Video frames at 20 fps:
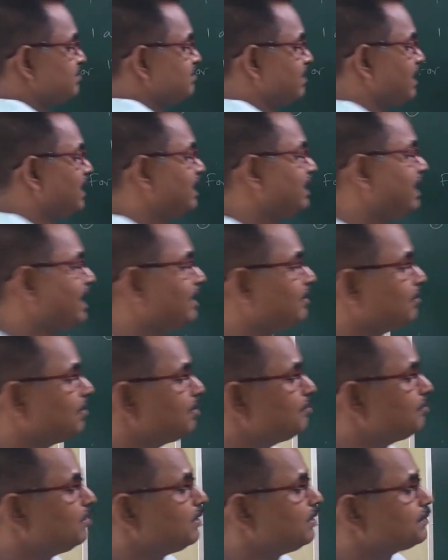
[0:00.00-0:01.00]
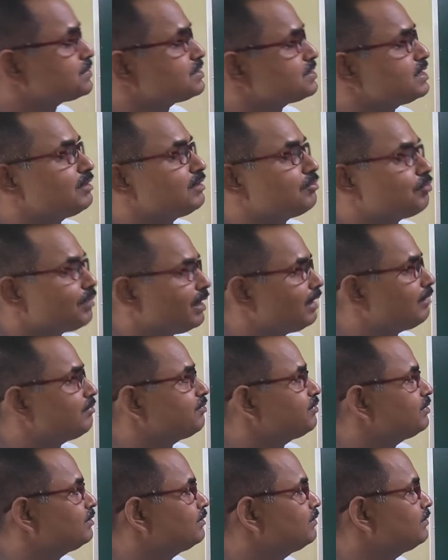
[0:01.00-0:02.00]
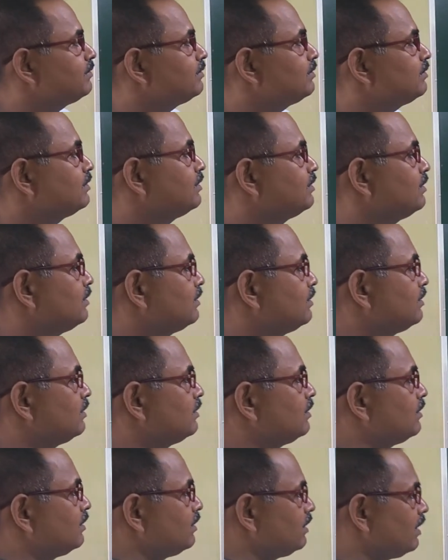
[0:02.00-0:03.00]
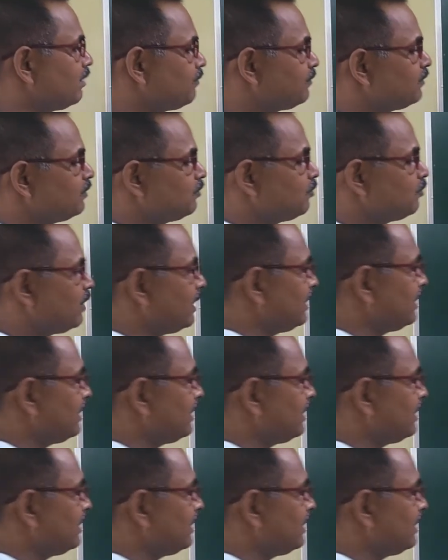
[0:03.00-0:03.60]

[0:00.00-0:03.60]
an atom of C12. Therefore 1